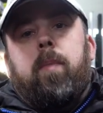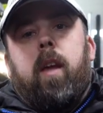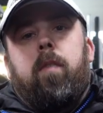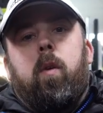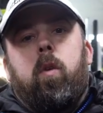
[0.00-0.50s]

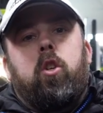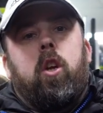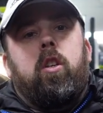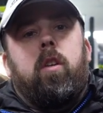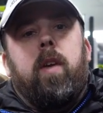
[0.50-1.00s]
If you want to
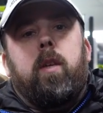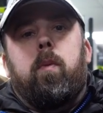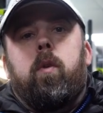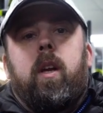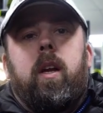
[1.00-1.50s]
join us on the
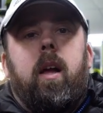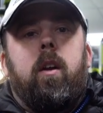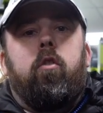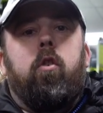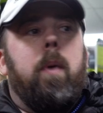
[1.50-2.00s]

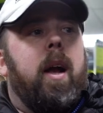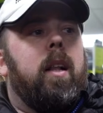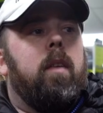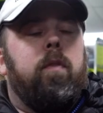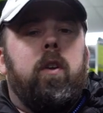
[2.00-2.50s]
Facebook group at
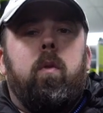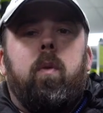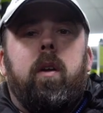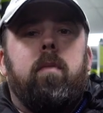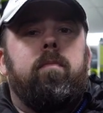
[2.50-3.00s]
Angling For You,
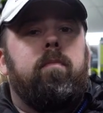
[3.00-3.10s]
we're